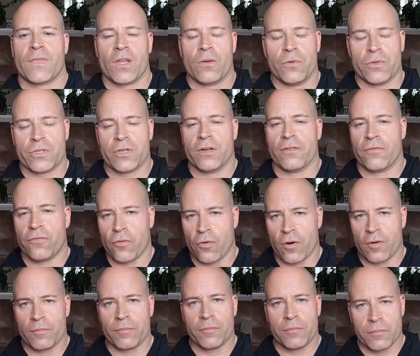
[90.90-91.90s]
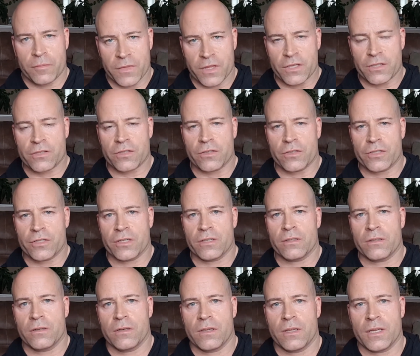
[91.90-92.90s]
which I informed the
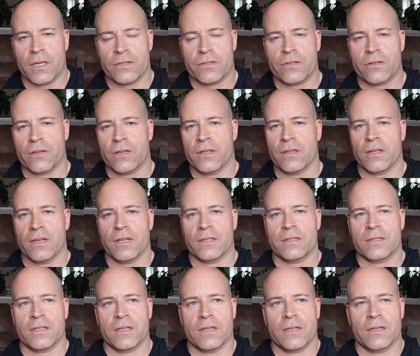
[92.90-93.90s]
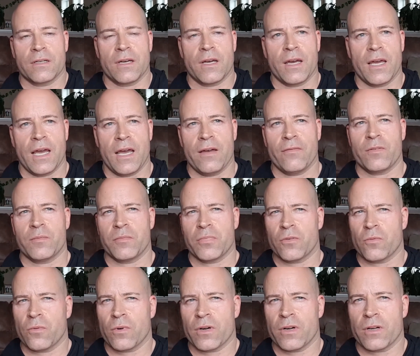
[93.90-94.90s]
surgeon yesterday that I haven't
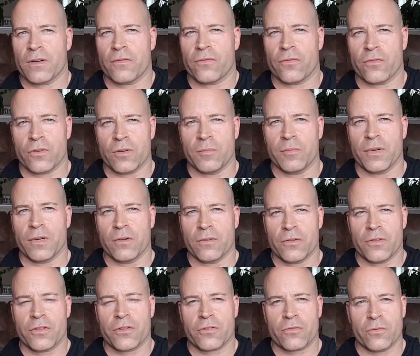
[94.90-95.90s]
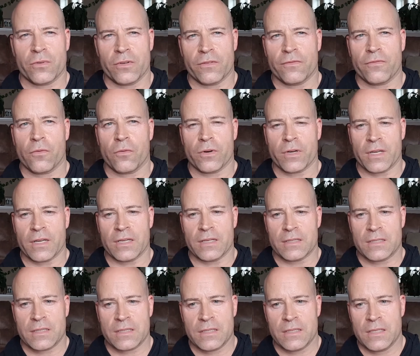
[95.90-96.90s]
been wearing for about 3 to 4
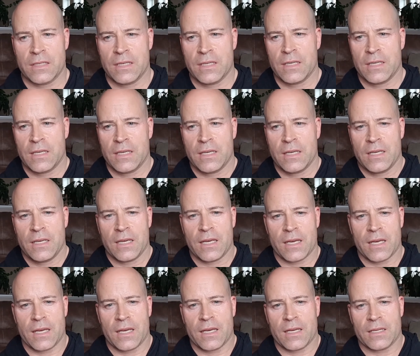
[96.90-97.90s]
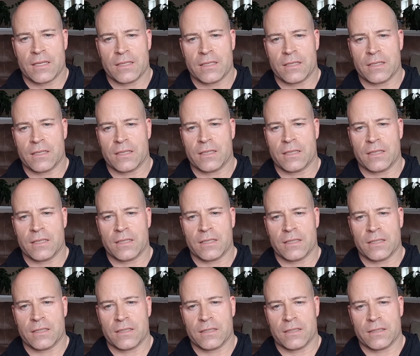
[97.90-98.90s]
days. And
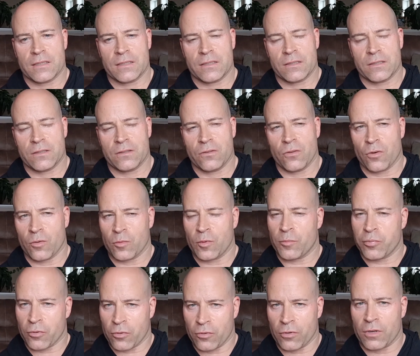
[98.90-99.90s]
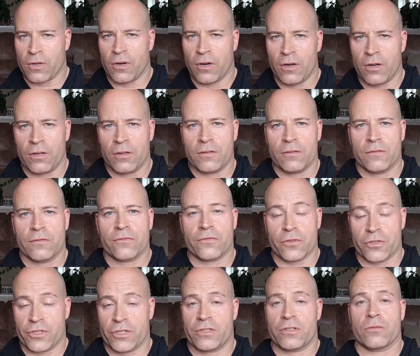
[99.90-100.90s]
normal protocol
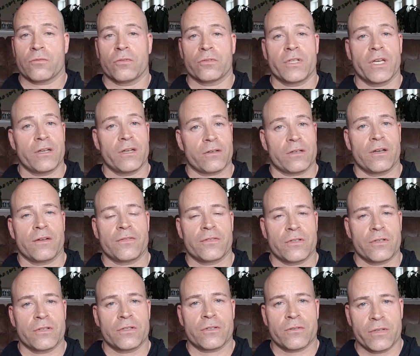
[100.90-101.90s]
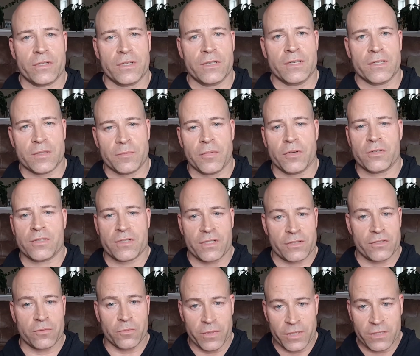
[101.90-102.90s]
for just a rotator cuff surgery is about
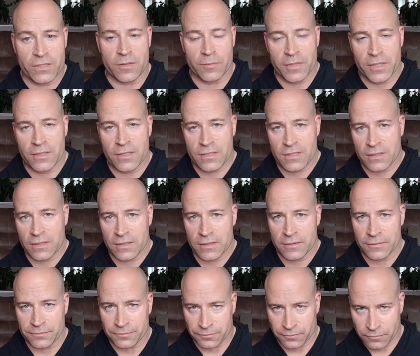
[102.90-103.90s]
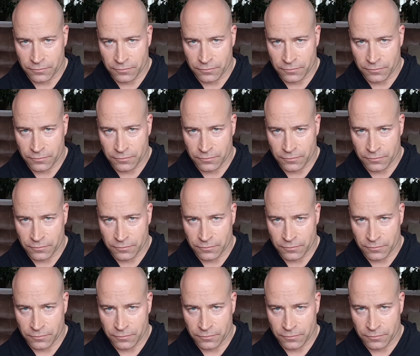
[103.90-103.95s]
6 weeks to be in the sling.